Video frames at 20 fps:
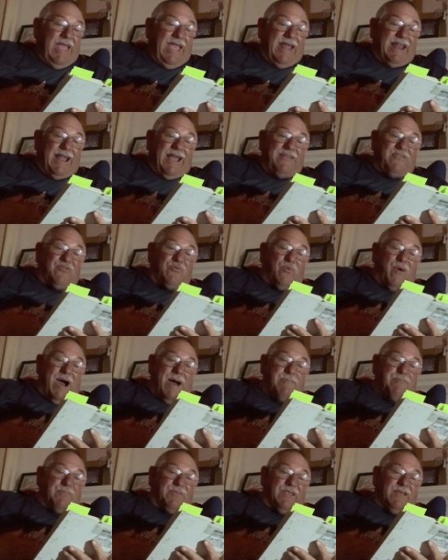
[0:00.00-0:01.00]
And I
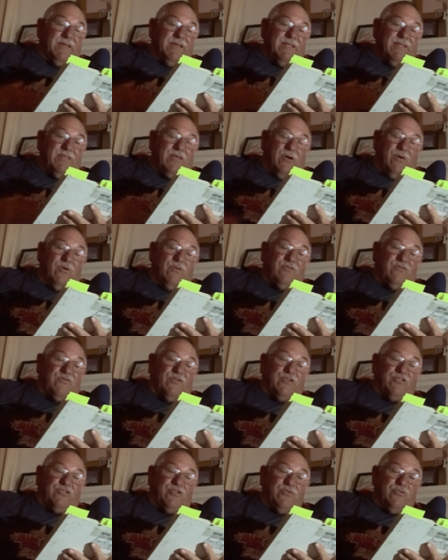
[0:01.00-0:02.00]
swapped those
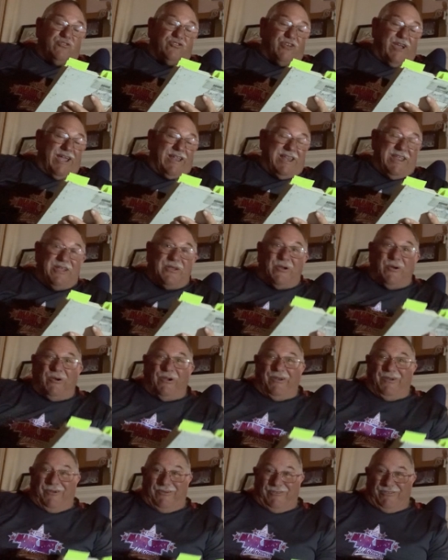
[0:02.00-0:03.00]
for two shiny
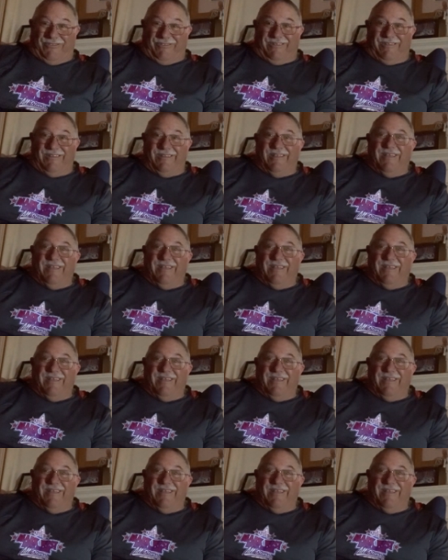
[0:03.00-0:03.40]
quarters